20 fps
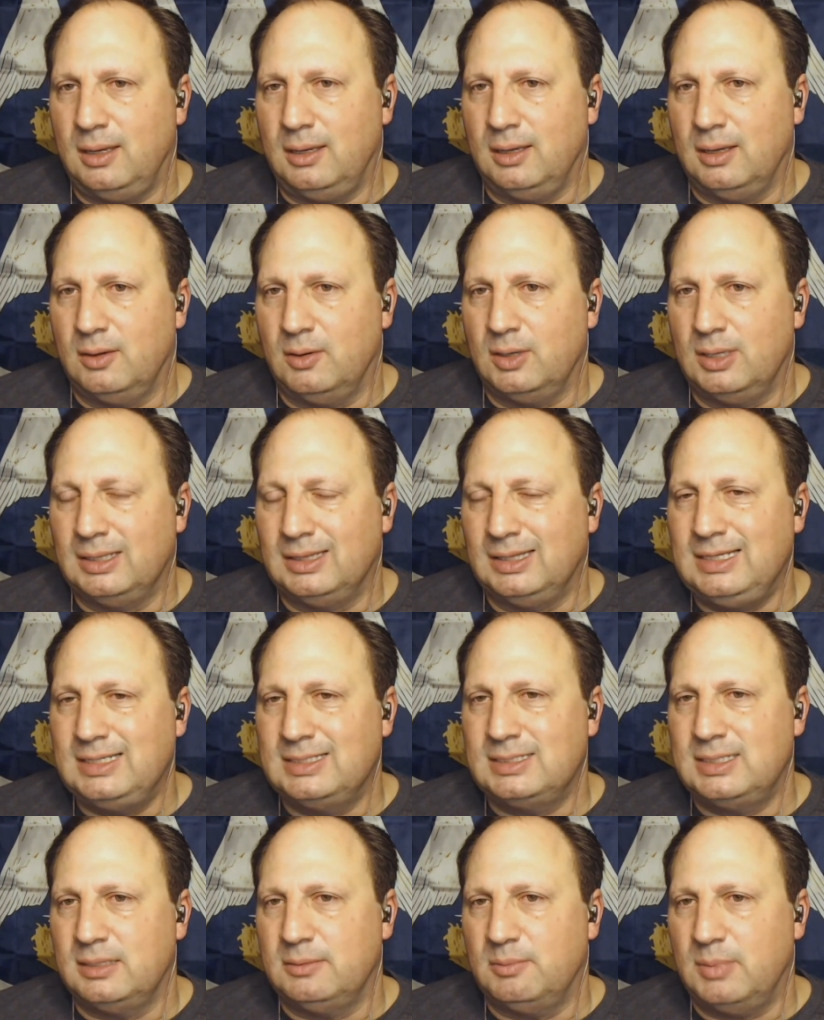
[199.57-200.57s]
you know, at
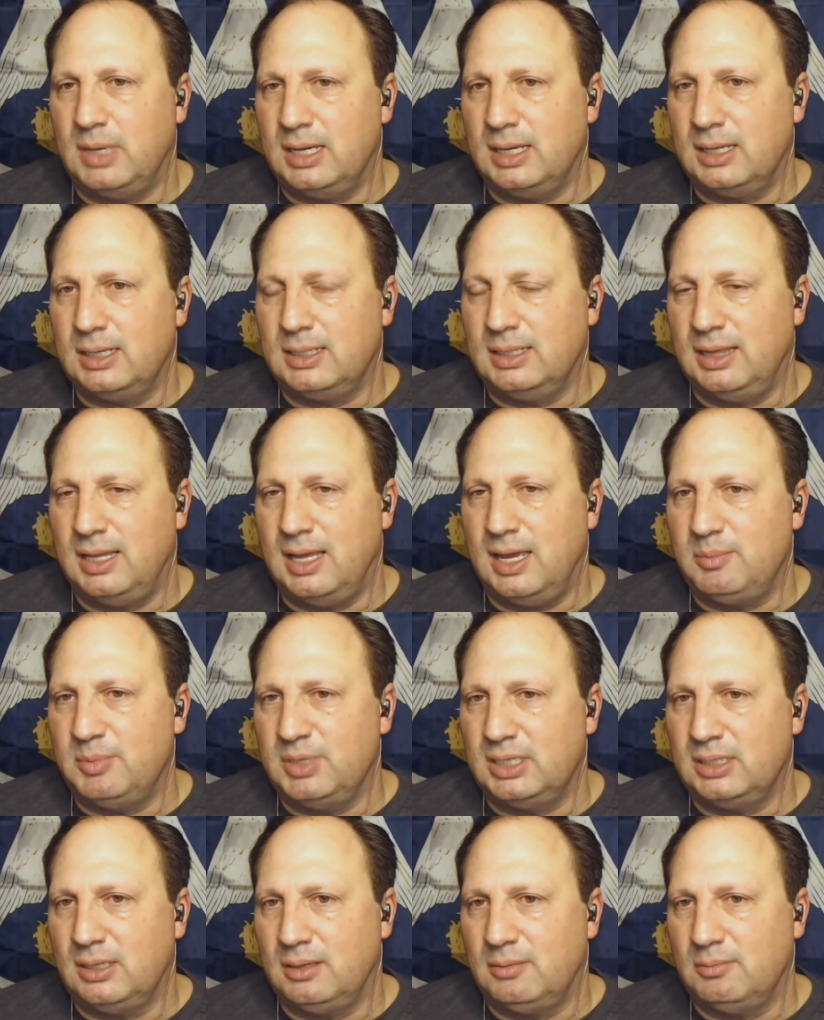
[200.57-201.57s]
least in my
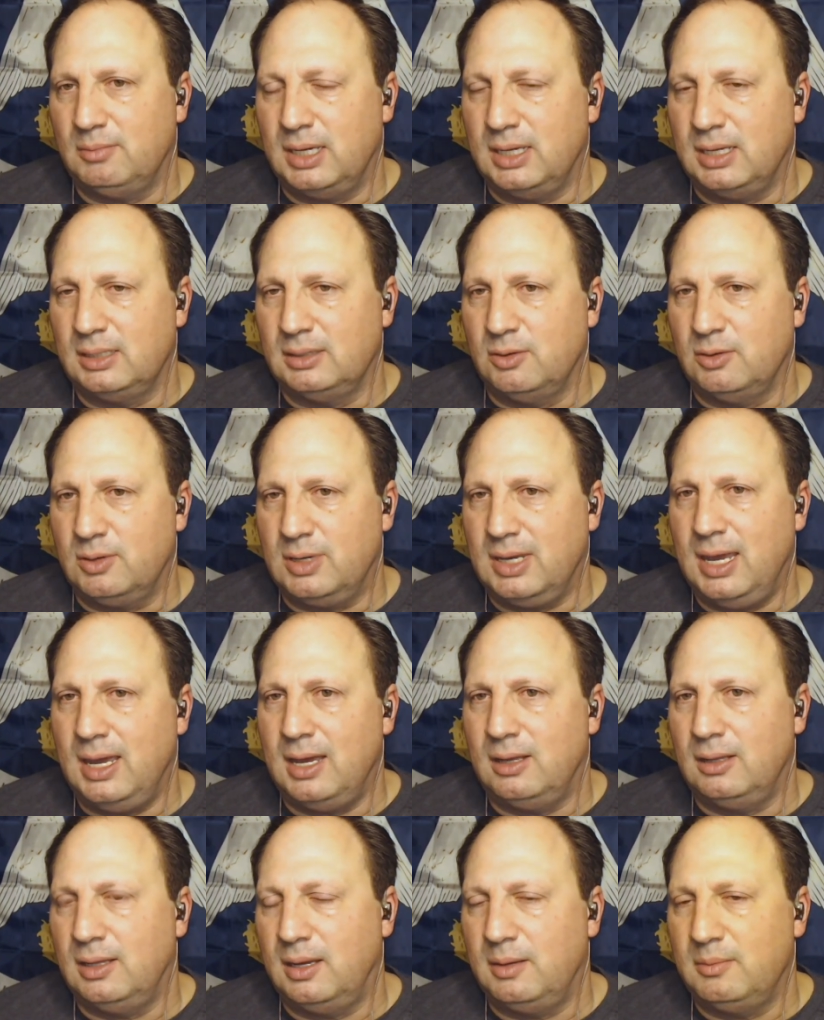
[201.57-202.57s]
climate, in my
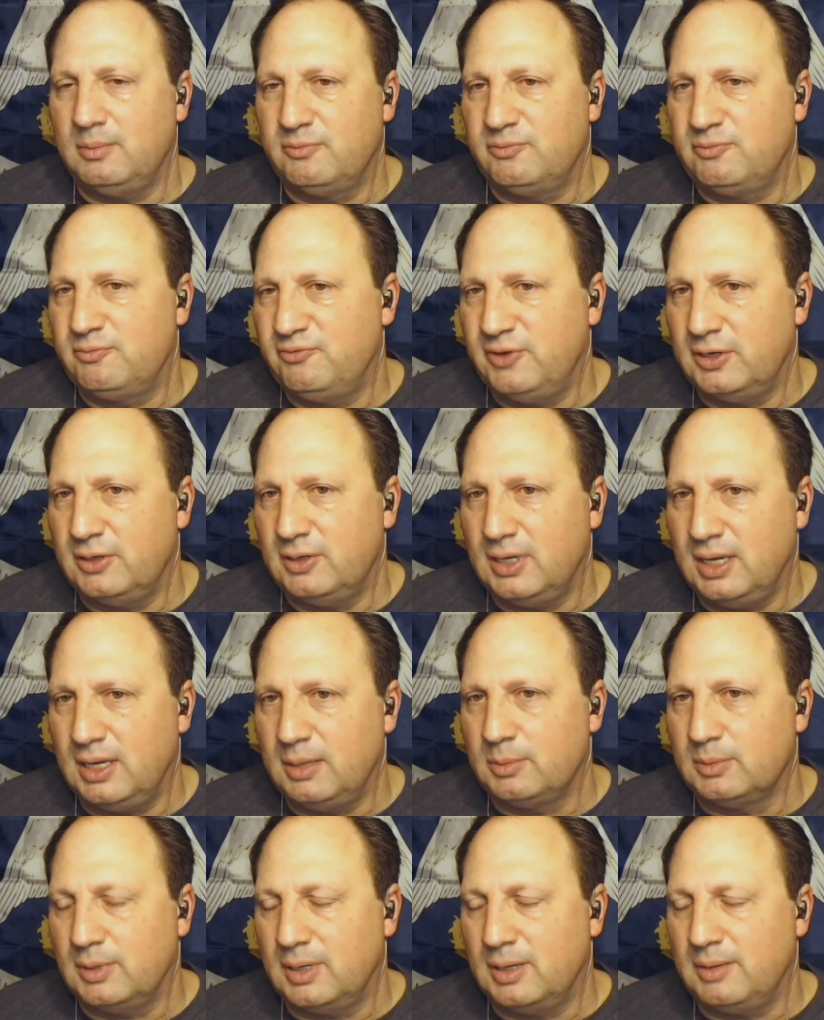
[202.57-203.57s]
locale, I'm
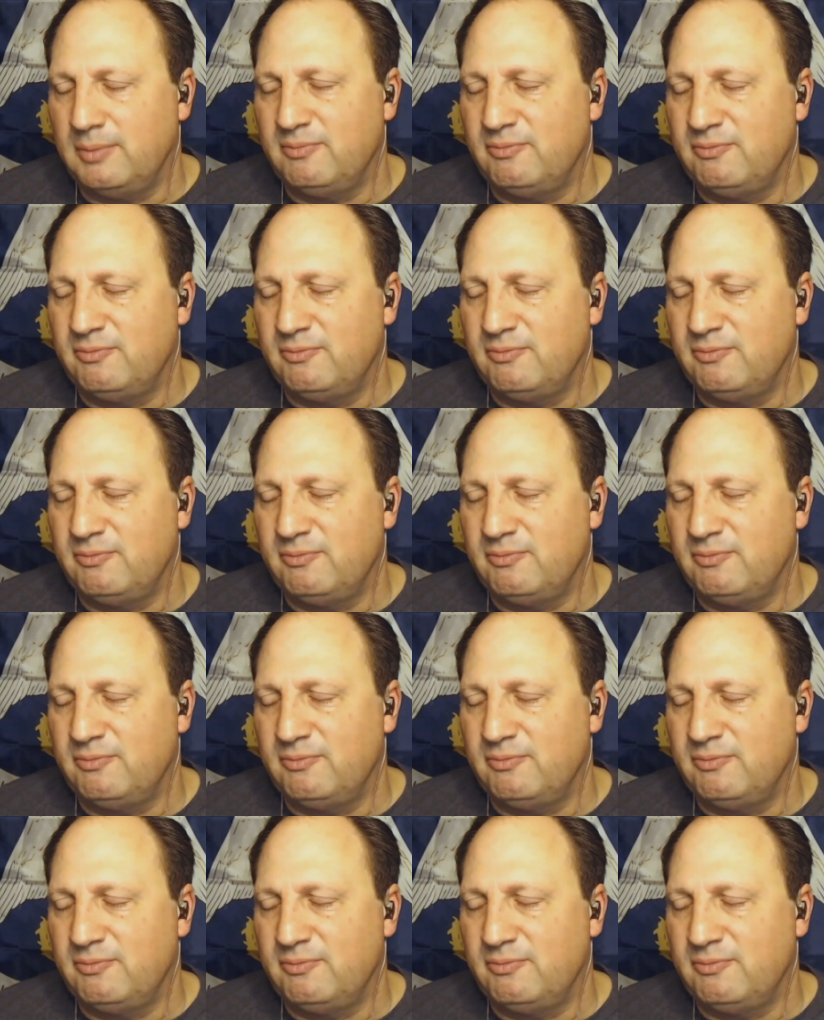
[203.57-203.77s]
very